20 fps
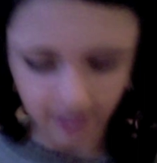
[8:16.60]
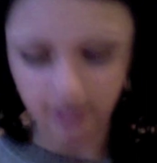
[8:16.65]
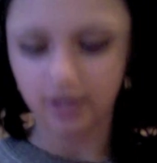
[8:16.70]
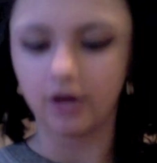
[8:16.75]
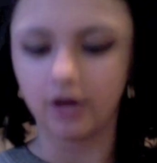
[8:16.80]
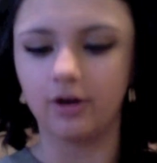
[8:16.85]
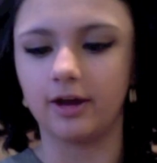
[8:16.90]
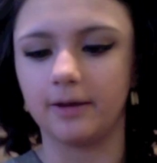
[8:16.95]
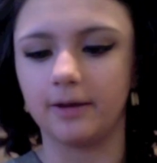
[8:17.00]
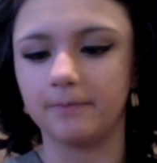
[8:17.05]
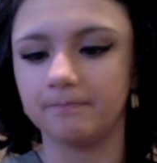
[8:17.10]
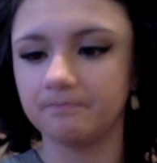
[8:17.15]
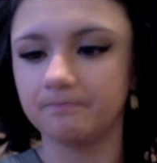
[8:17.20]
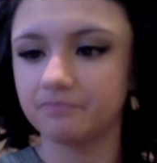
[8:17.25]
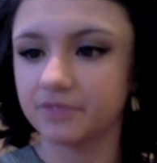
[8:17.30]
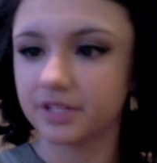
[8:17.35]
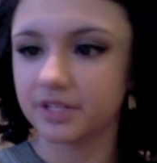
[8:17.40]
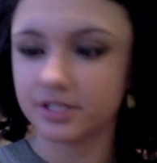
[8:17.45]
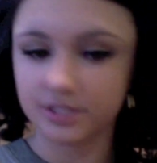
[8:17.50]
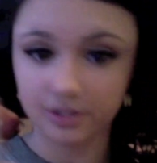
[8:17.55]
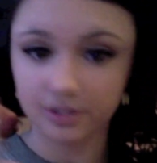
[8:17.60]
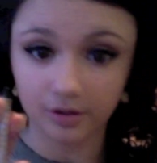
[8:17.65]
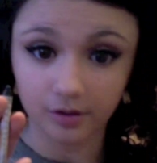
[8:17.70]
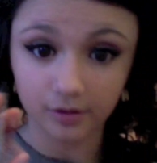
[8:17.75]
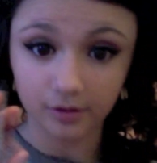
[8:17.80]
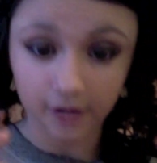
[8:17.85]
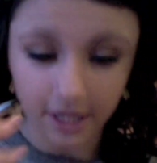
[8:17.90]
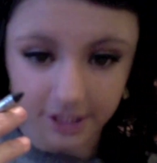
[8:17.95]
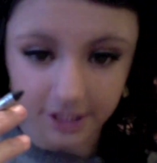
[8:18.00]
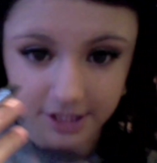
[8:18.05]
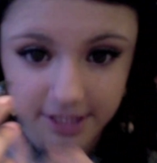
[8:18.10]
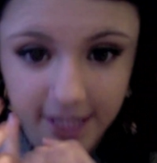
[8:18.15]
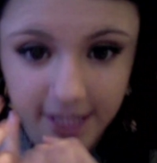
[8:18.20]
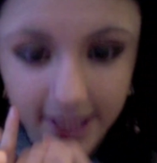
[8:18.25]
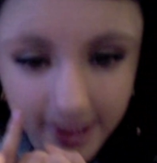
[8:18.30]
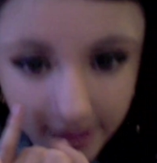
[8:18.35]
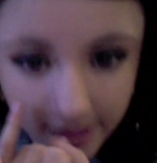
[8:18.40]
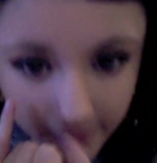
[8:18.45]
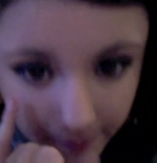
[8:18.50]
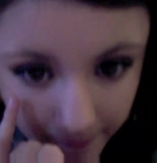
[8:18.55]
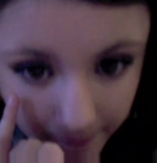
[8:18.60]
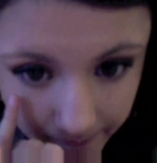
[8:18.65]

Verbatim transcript: Okay, so I just take it